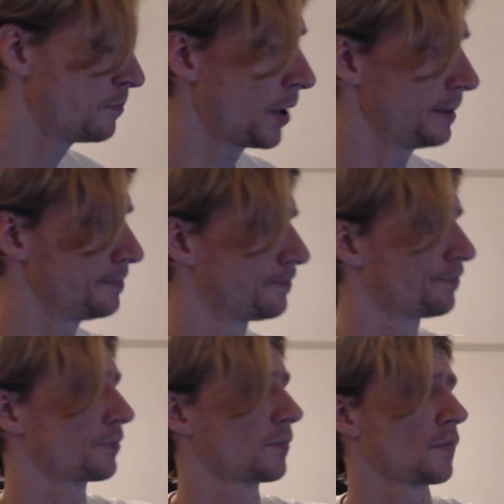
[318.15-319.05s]
But,
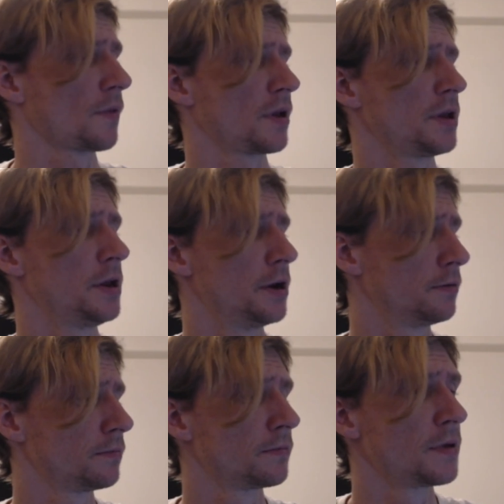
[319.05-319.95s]
you
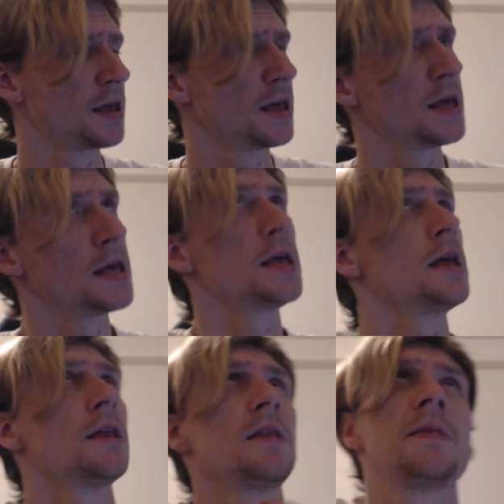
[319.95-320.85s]
know,
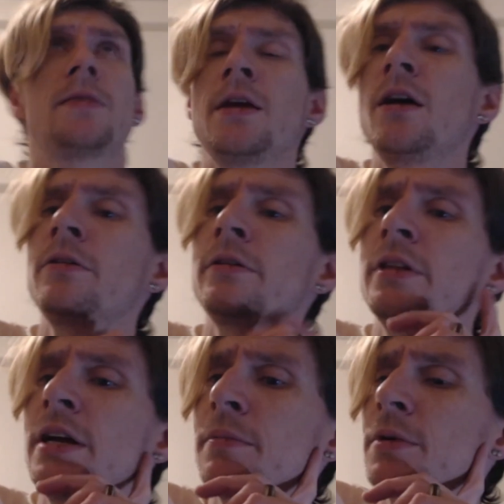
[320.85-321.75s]
the other
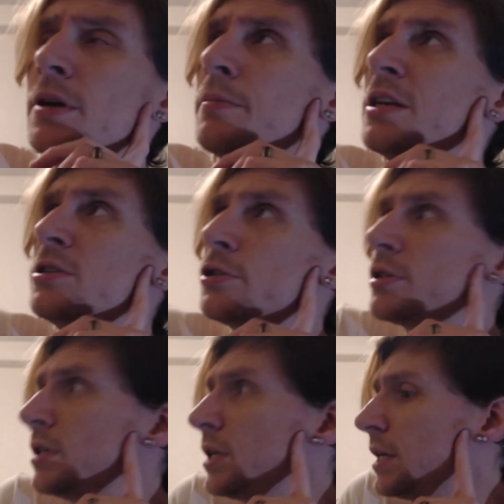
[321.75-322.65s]
thing I'm going to
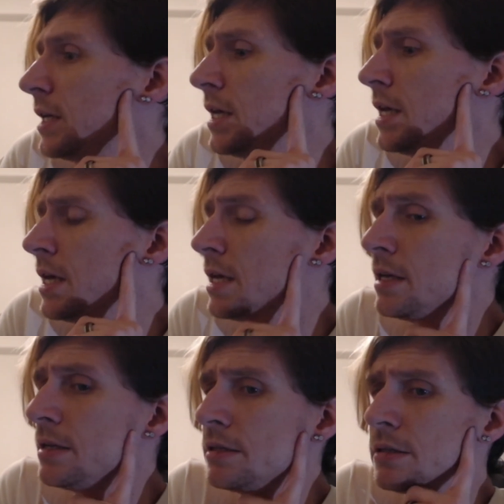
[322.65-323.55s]
mention
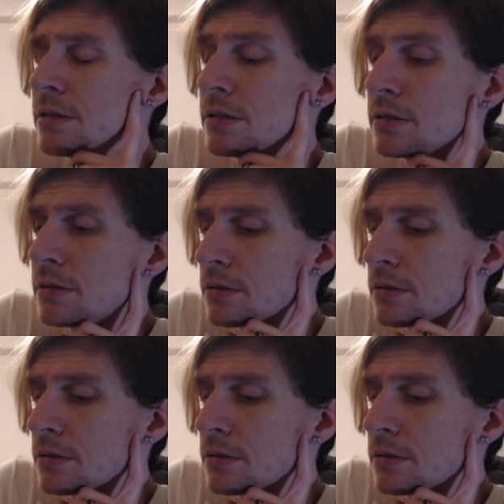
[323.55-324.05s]
is